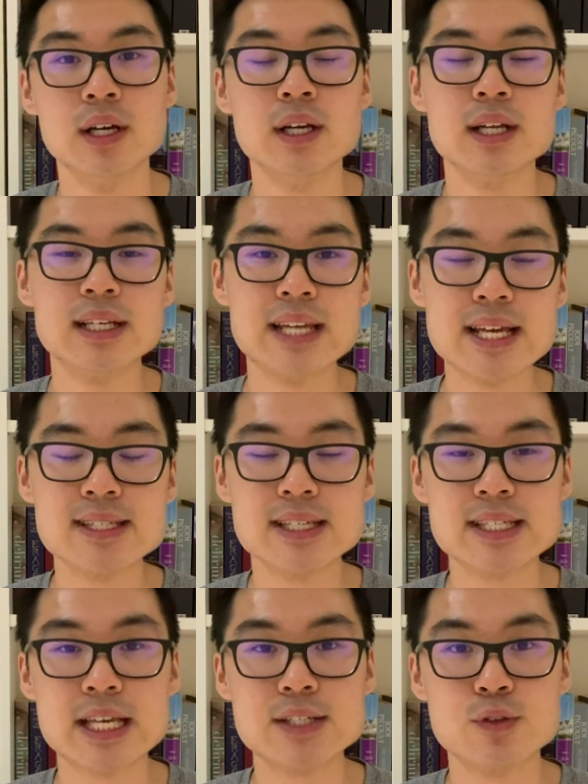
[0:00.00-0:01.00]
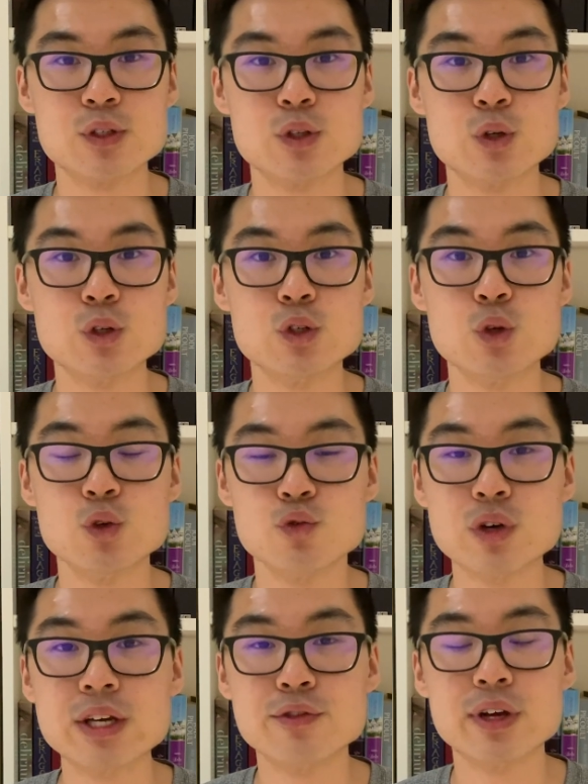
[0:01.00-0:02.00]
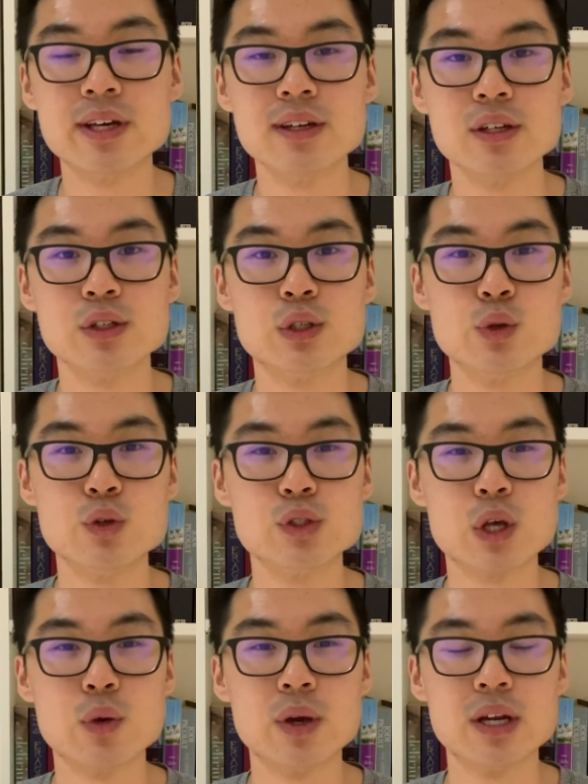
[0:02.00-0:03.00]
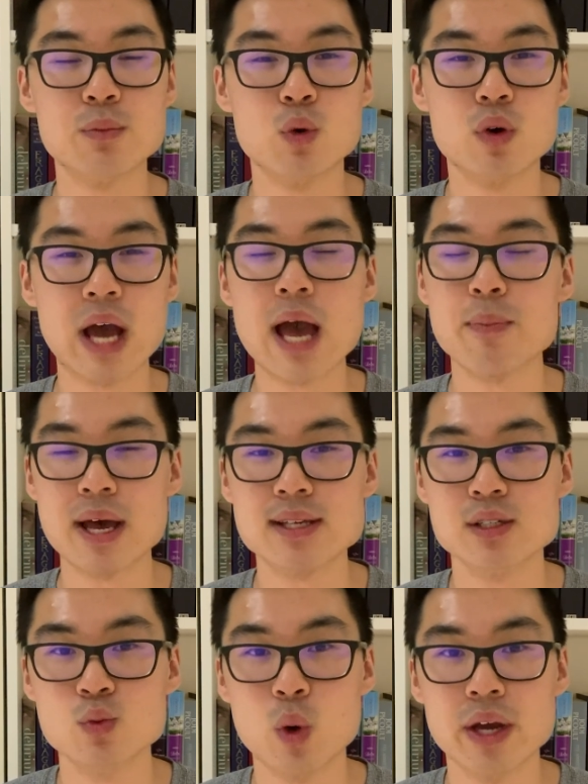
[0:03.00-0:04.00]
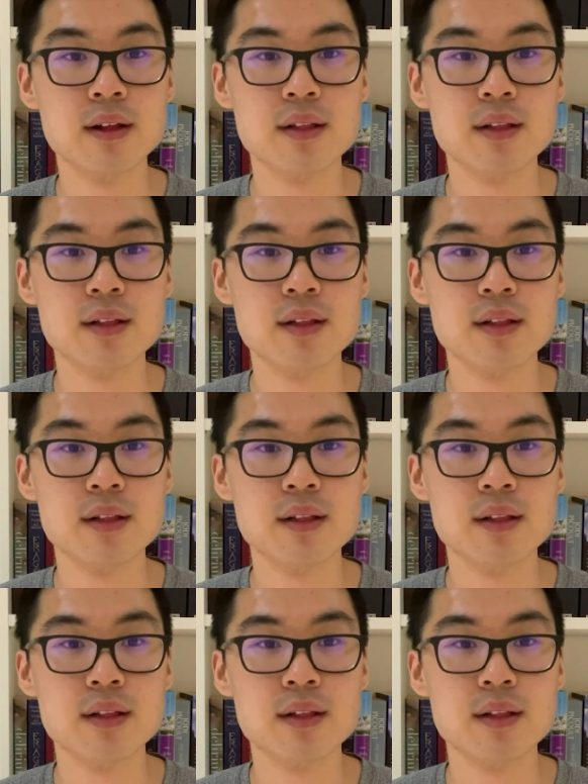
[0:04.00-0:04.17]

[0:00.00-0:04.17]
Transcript: Less successful students who reread it do so in a more haphazard way.